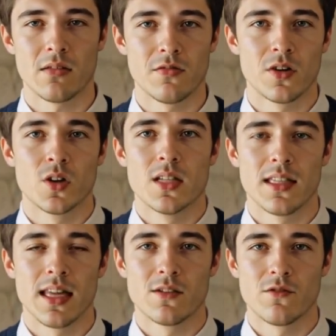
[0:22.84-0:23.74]
First
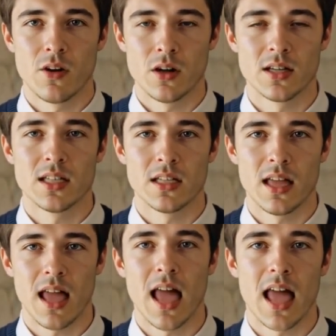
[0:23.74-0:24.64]
things first,
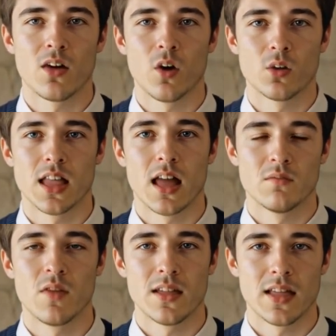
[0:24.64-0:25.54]
head over to
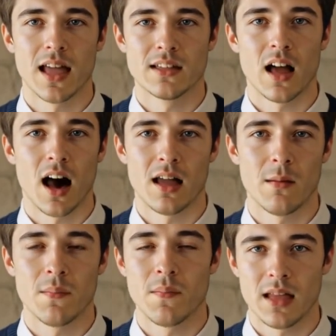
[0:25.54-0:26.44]

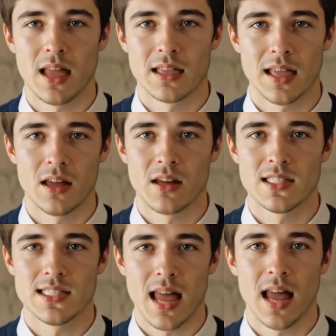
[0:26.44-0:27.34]
humva.com. Click on
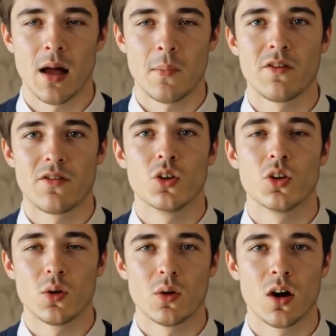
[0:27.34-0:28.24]
sign up if you're
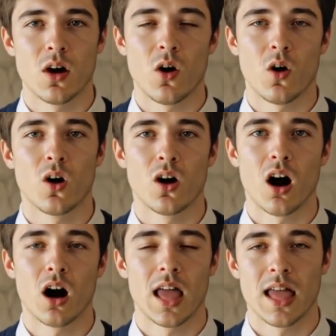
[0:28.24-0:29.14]
new, or
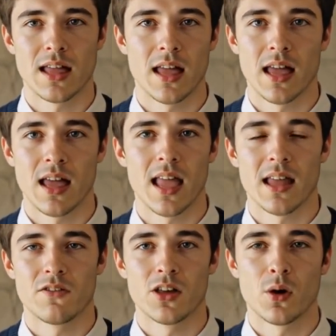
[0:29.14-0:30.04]
log in
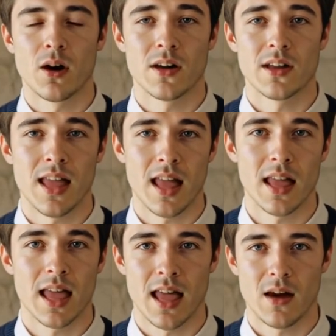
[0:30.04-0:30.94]
if you already have
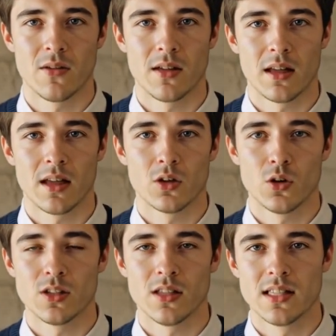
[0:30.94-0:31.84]
an account.
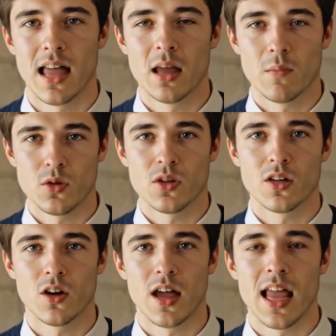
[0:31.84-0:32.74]
You can sign up using
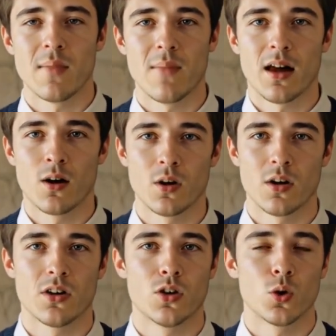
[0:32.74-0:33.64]
your email,
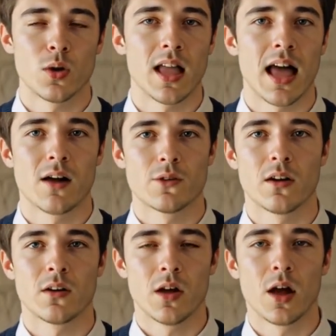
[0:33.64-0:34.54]
Google
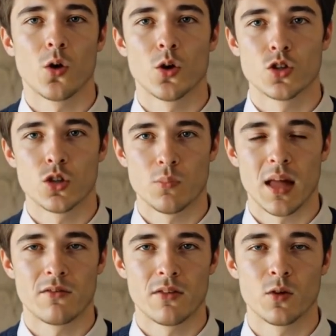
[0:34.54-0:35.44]
account, or social
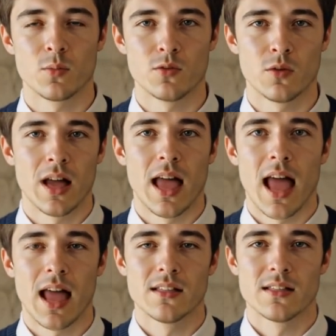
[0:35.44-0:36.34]
platforms for quick
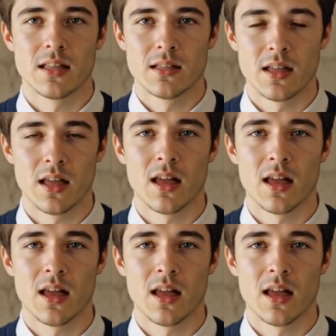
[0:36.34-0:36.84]
access.